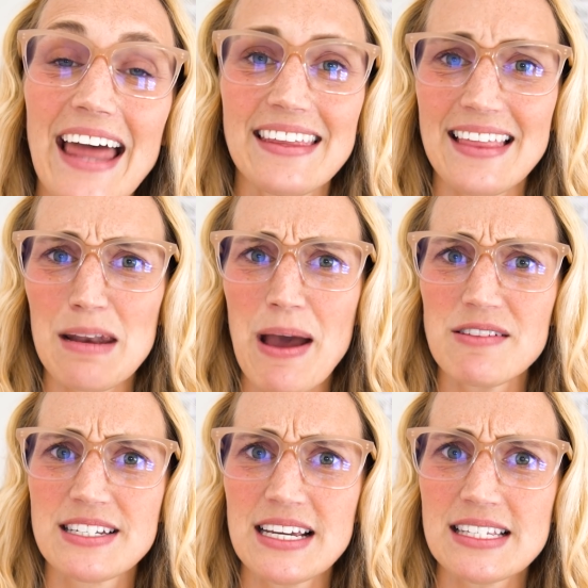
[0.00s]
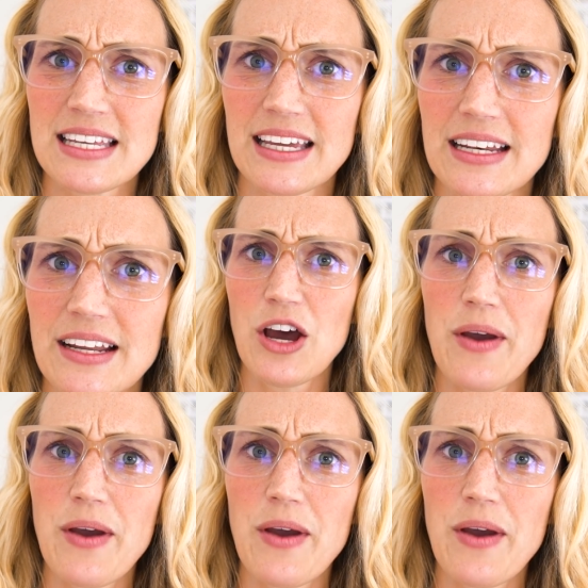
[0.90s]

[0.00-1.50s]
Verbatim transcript: I think that about does it.